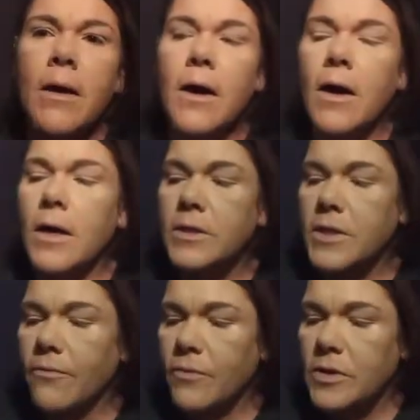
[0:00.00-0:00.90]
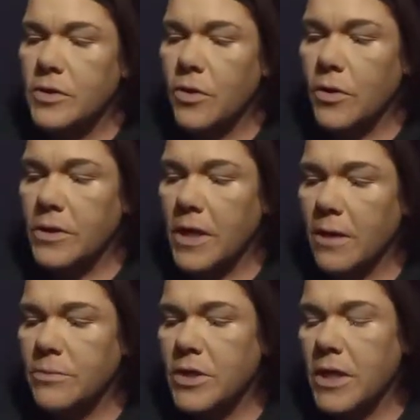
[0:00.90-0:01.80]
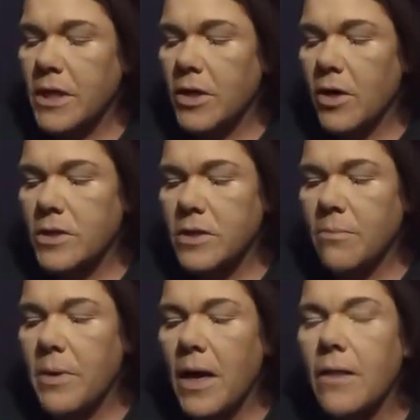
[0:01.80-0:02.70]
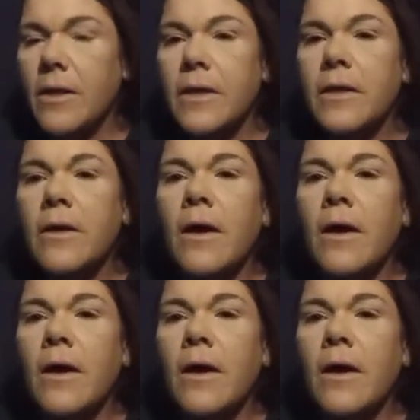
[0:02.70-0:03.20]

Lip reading: Jeffree Star times Shane Dawson palette.